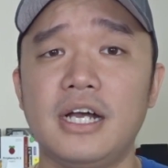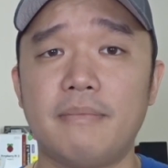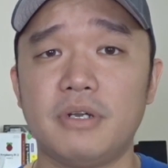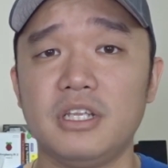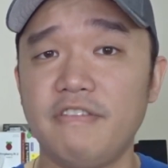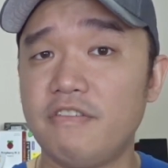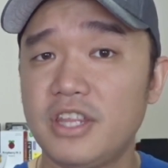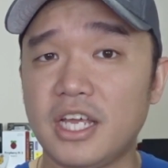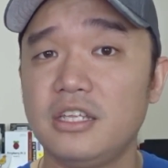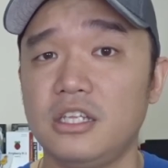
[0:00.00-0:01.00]
I'm going to leave
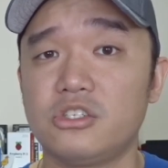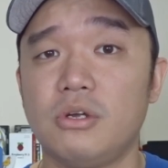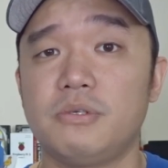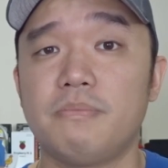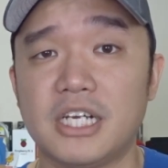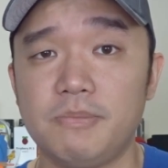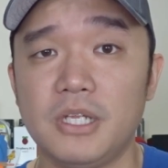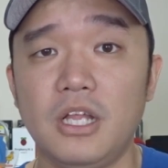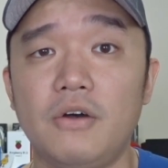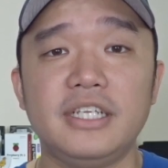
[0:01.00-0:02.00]
everything in the description box below.